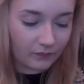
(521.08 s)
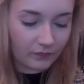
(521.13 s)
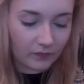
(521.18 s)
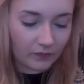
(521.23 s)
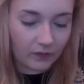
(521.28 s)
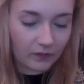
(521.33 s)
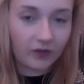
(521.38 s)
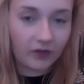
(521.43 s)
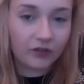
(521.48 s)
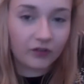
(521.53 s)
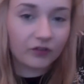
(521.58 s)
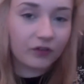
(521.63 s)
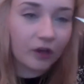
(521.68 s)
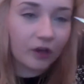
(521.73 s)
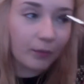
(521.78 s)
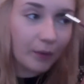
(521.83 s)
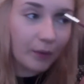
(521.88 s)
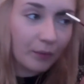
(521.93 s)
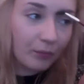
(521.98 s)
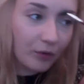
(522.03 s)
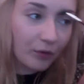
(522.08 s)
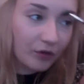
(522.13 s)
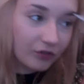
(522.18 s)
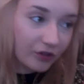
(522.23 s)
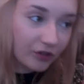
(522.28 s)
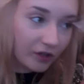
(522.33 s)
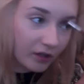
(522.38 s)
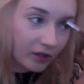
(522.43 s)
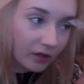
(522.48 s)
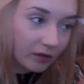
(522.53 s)
I just start by
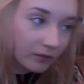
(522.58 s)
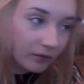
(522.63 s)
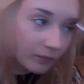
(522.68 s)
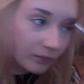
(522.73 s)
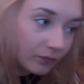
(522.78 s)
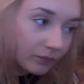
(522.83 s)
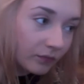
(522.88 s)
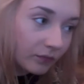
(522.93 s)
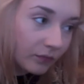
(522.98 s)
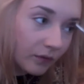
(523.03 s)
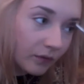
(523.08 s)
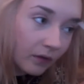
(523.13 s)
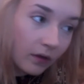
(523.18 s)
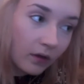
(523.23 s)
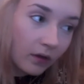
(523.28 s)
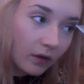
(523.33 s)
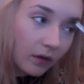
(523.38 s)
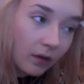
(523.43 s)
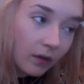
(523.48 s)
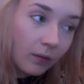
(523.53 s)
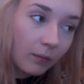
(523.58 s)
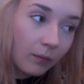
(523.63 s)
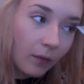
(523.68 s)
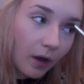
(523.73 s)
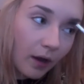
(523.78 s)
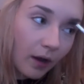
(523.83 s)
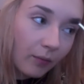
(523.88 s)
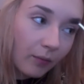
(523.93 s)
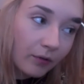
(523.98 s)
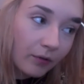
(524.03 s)
brushing
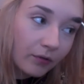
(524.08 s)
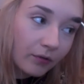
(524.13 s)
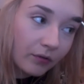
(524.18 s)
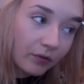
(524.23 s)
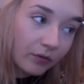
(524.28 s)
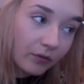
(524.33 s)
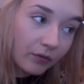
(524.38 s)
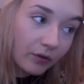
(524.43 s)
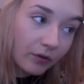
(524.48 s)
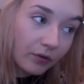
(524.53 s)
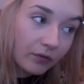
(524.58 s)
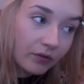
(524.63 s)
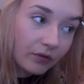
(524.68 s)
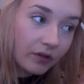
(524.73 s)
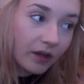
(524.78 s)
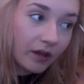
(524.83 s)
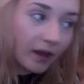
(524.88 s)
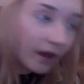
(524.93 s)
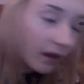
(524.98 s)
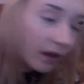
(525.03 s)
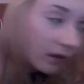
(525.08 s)
my eyebrows through to get